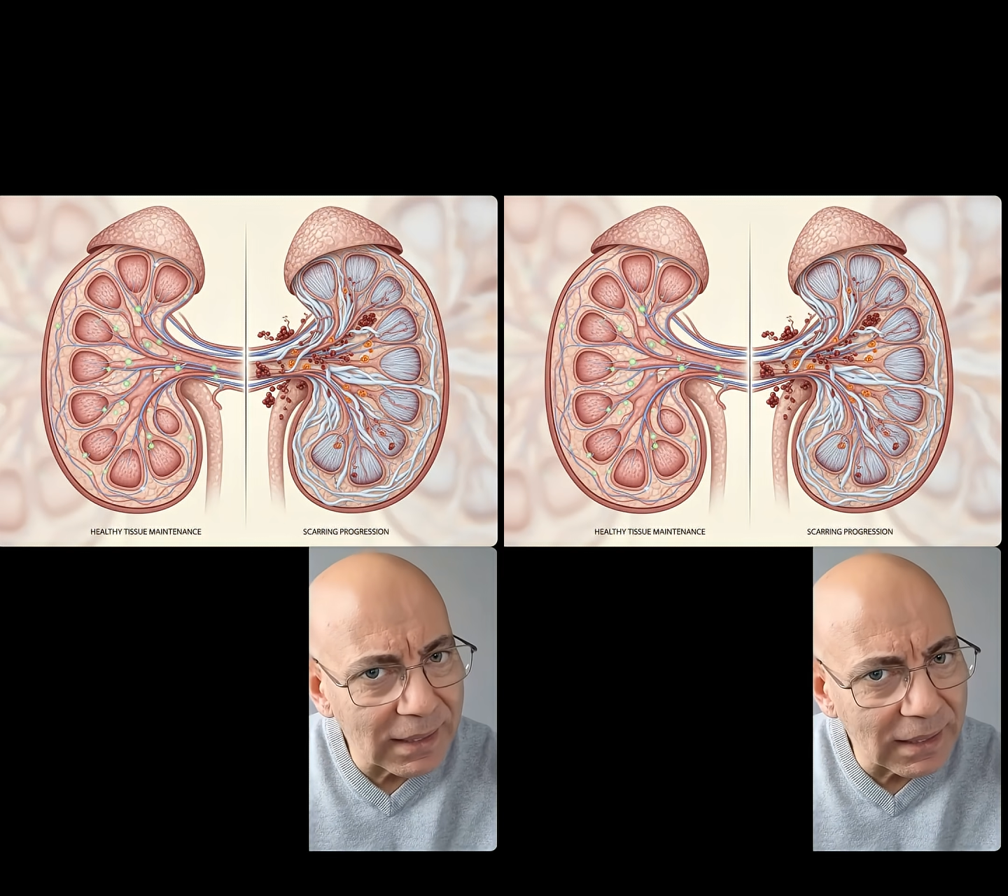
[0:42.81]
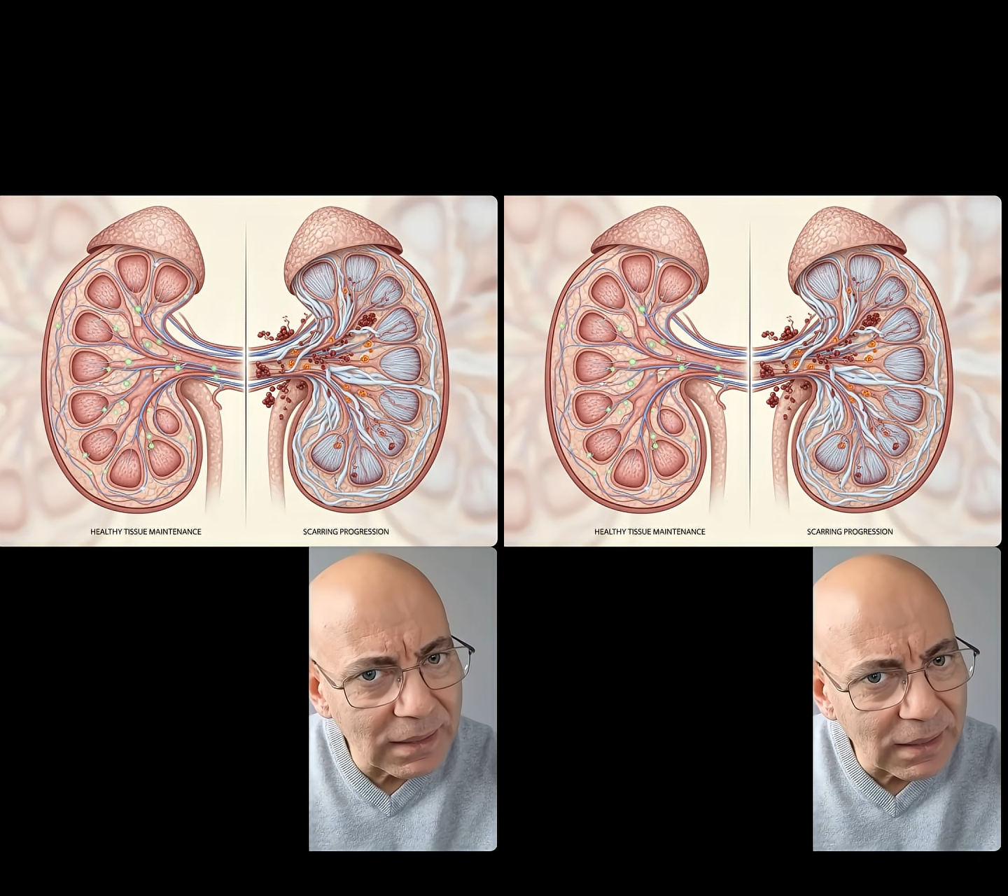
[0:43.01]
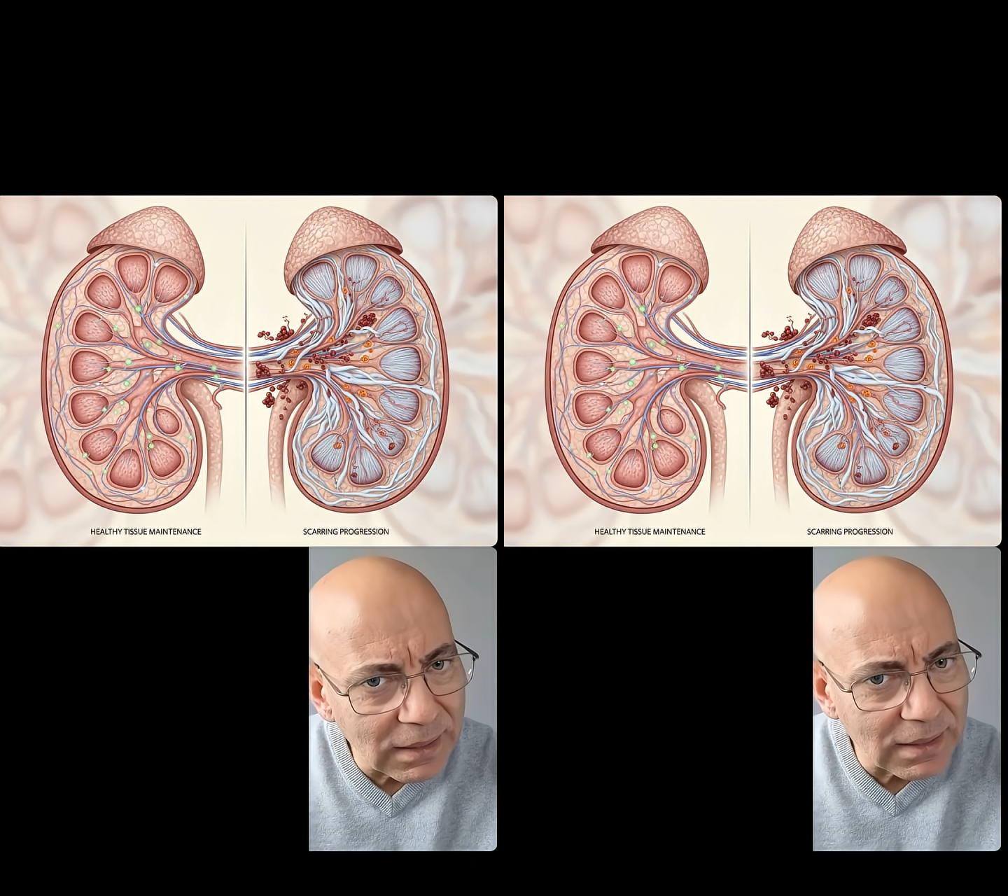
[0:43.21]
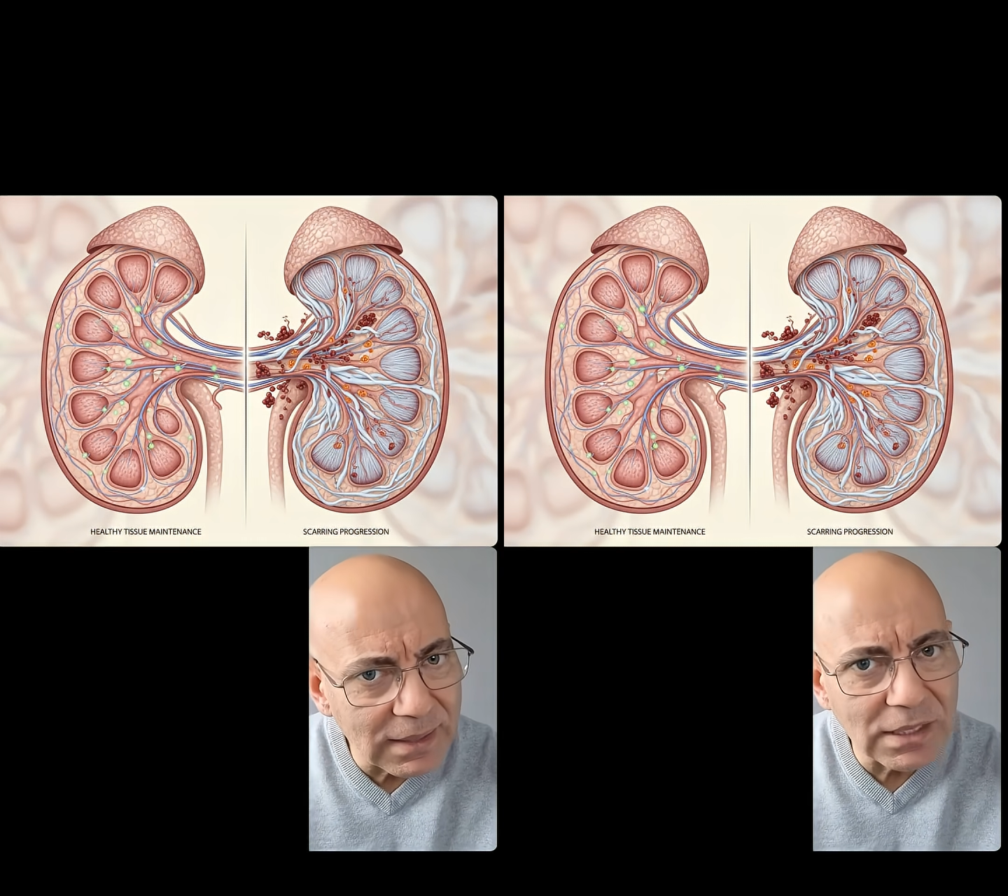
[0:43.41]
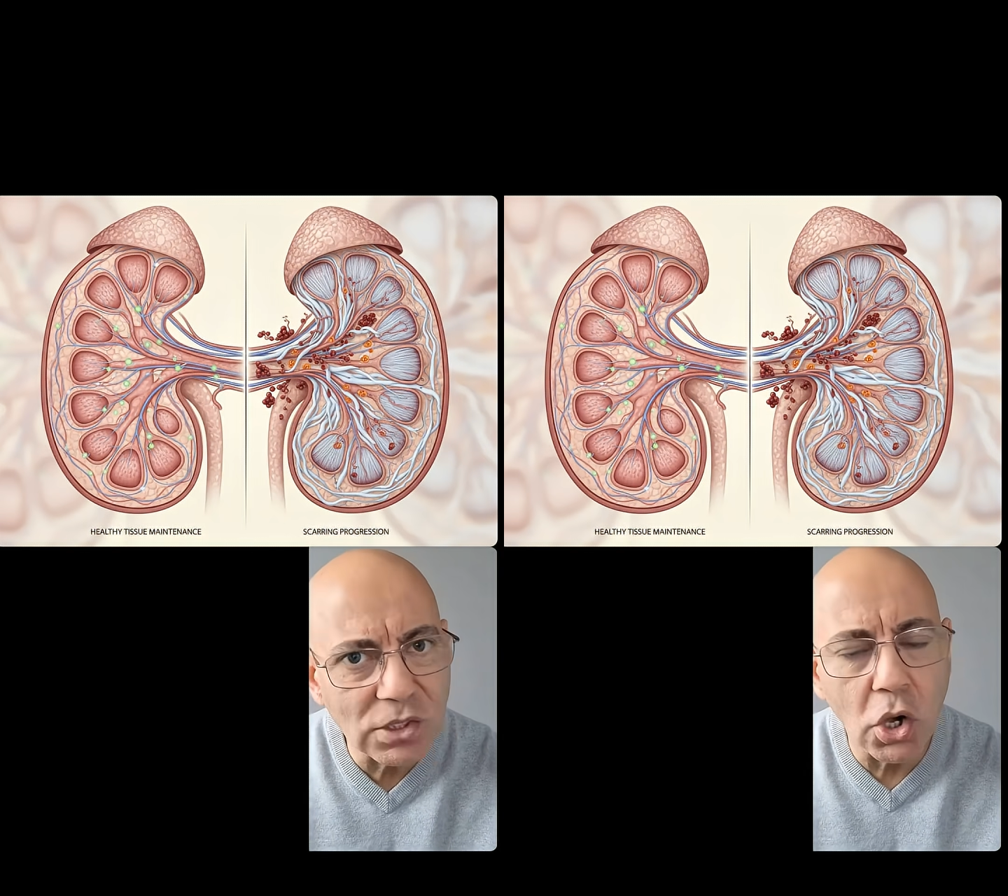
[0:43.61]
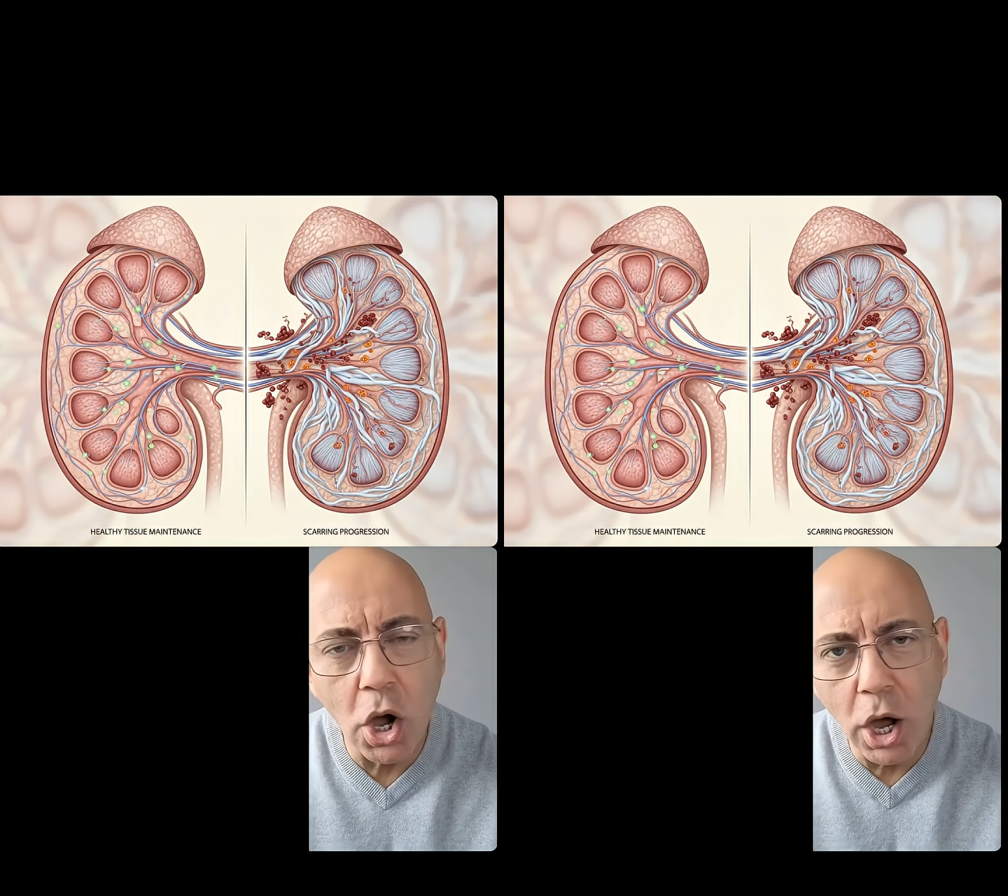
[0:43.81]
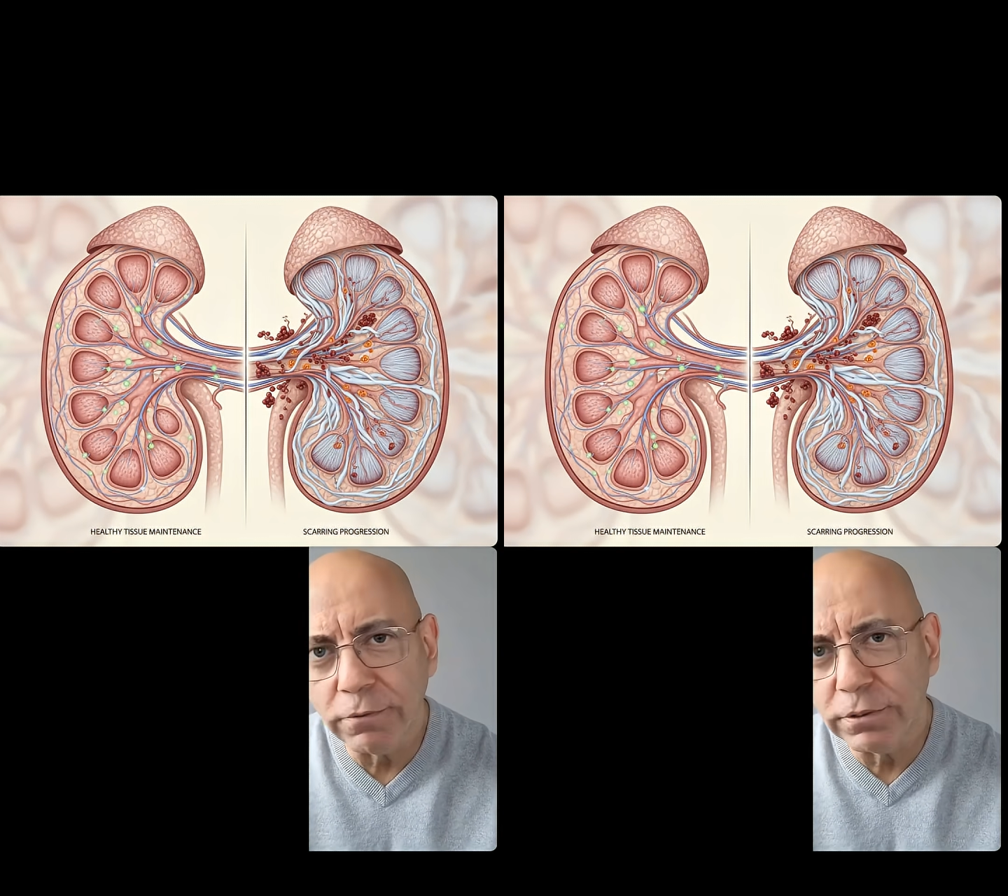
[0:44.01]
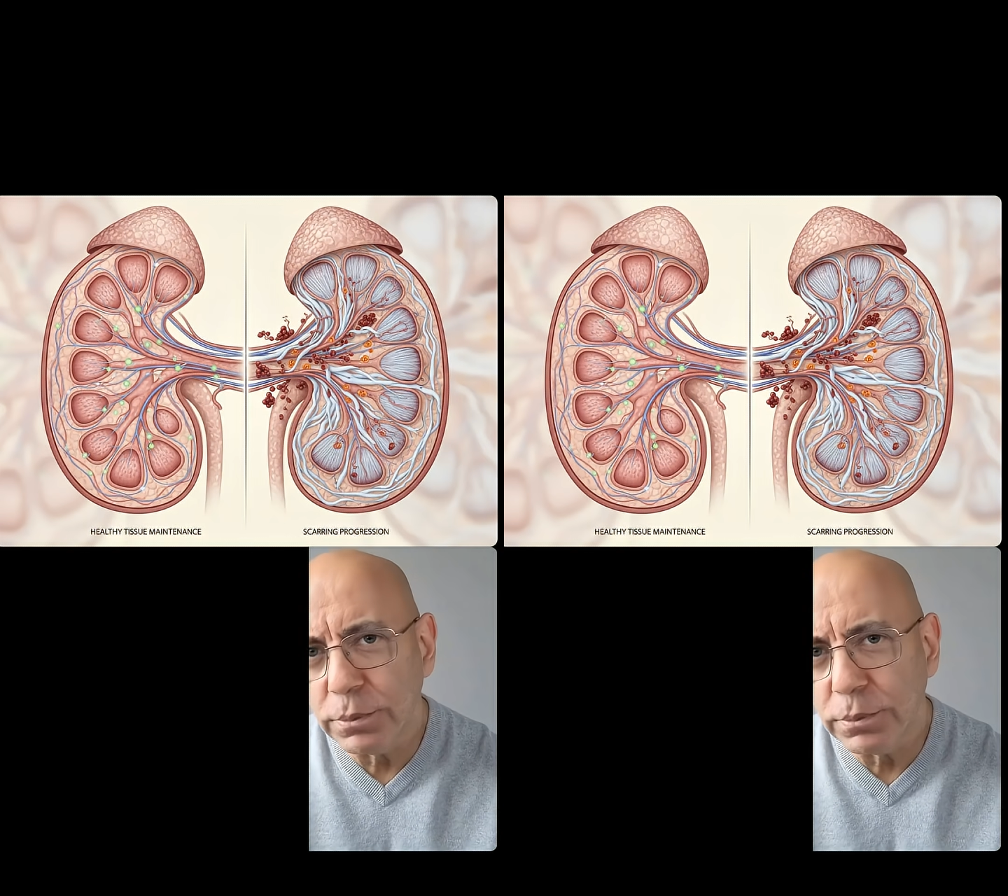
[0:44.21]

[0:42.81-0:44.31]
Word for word: kidney disease often